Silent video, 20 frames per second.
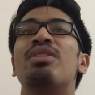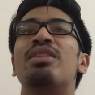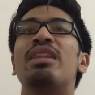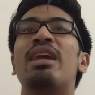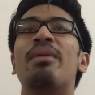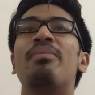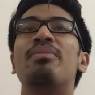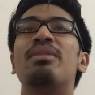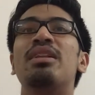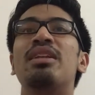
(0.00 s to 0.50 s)

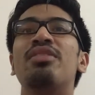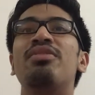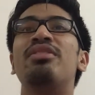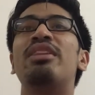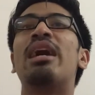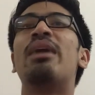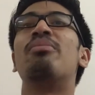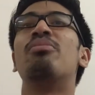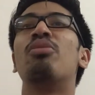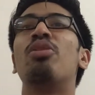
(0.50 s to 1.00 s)
their belief
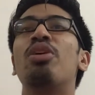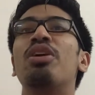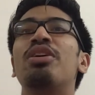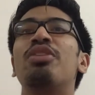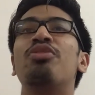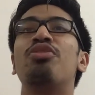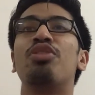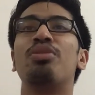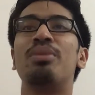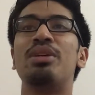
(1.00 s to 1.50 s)
that more
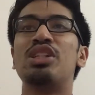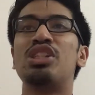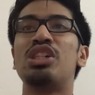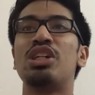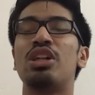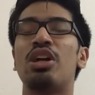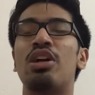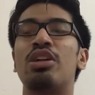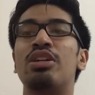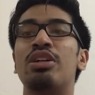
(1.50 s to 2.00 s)

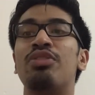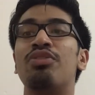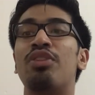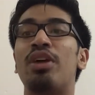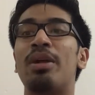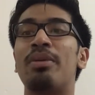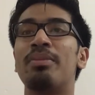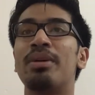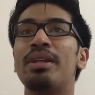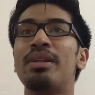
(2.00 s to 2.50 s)
information on
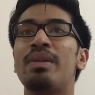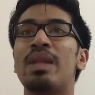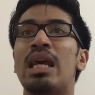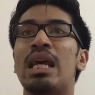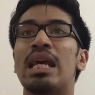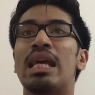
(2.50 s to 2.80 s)
environment